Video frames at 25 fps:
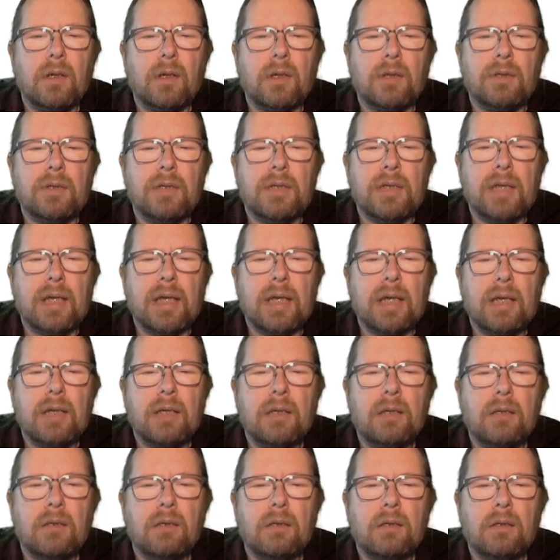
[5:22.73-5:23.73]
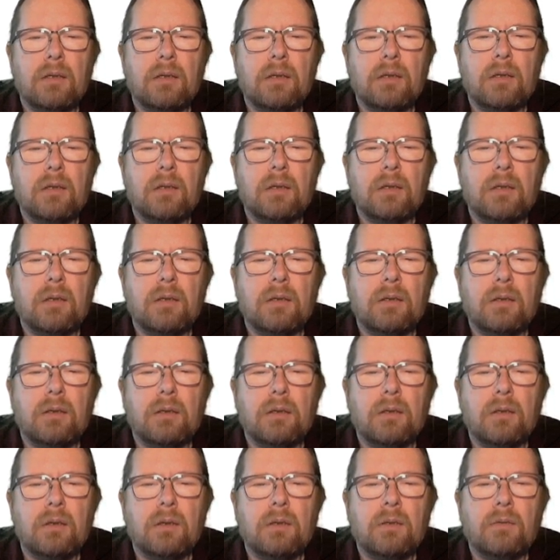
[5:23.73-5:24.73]
dA,
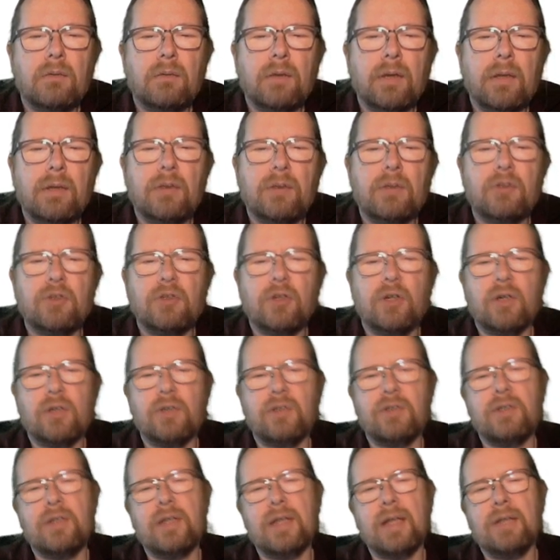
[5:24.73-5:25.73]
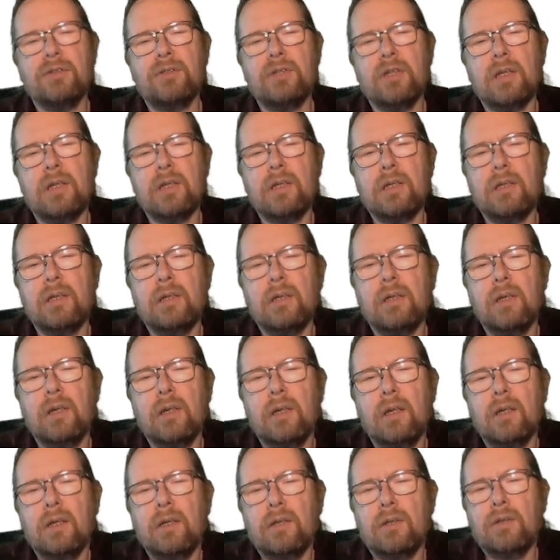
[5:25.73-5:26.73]
right? The charge density
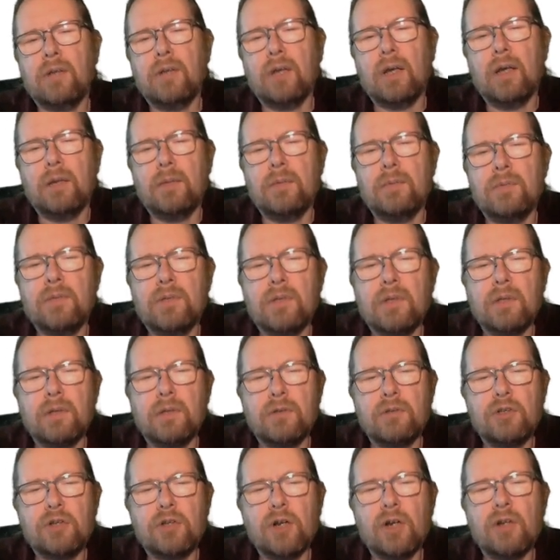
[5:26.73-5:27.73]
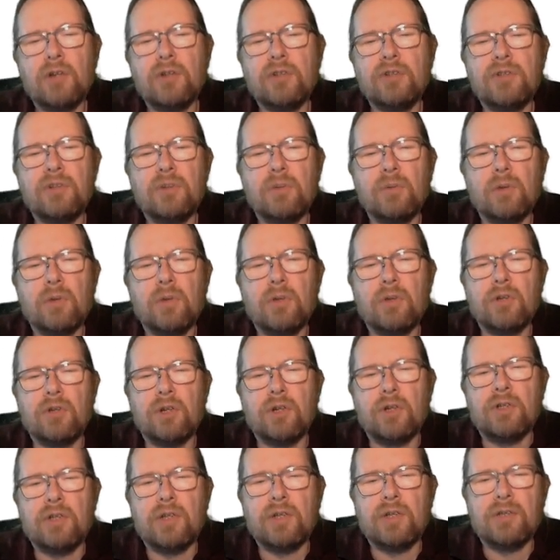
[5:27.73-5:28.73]
times, the charge is equal to the
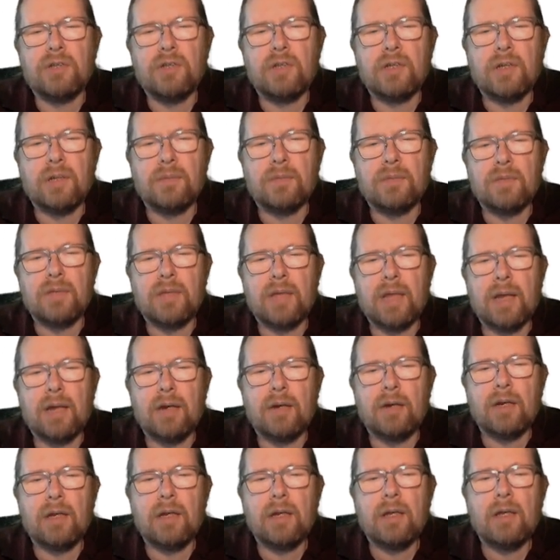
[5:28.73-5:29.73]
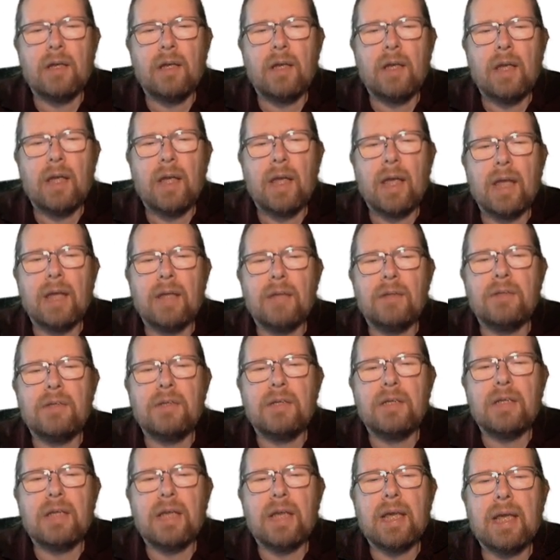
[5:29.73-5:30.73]
charge density times the area, and
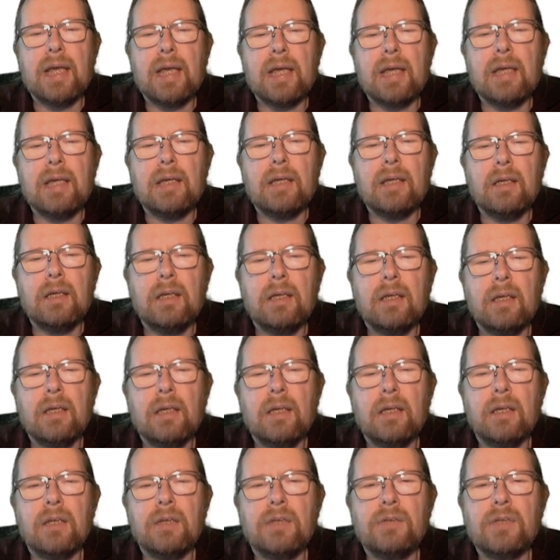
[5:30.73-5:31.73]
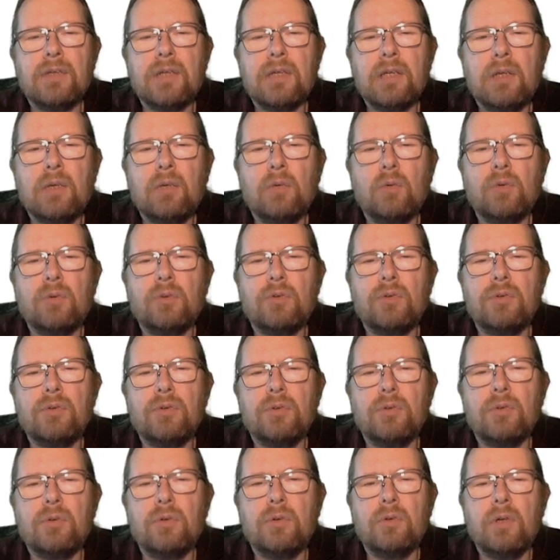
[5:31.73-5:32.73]
dA is equal
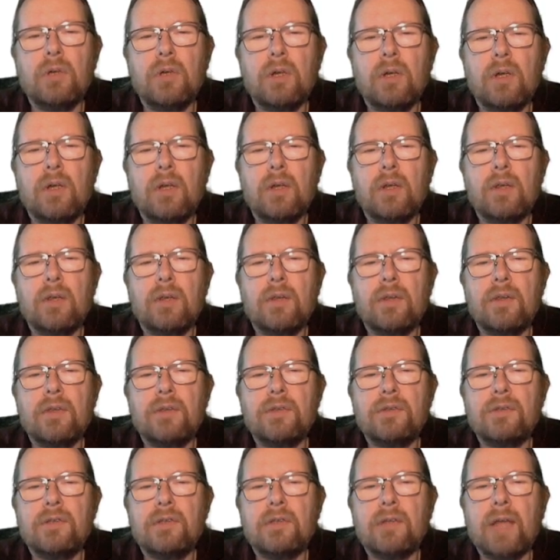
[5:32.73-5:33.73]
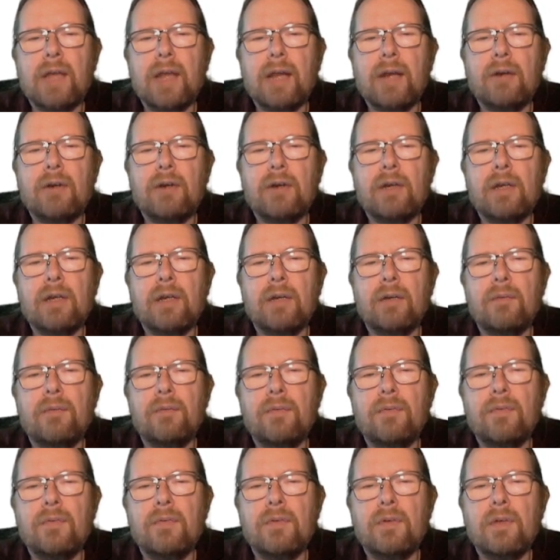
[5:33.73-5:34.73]
to this area
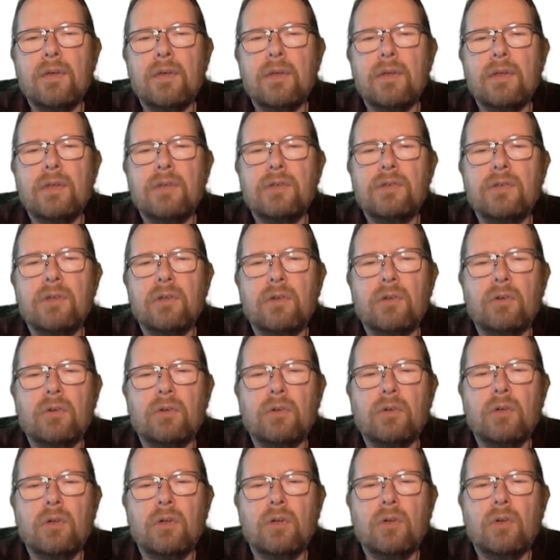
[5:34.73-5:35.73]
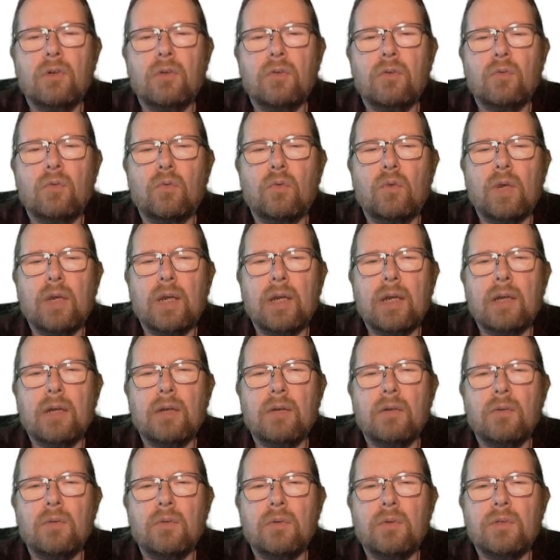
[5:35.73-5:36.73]
of this little
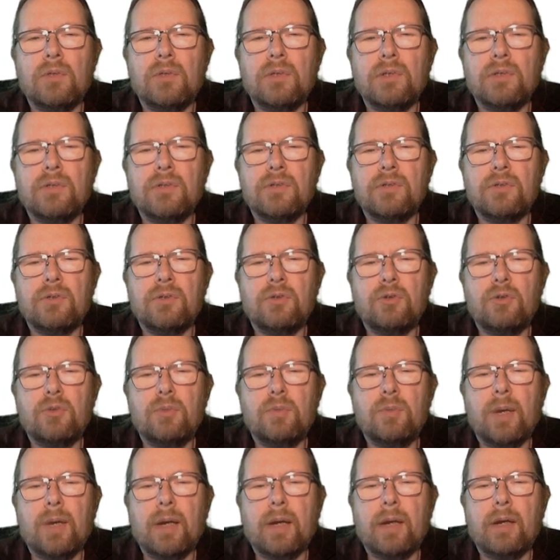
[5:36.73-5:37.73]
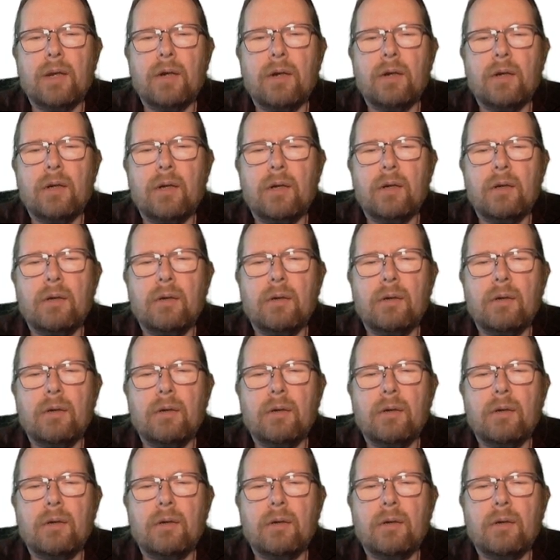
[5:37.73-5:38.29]
ring, which is 2 pi r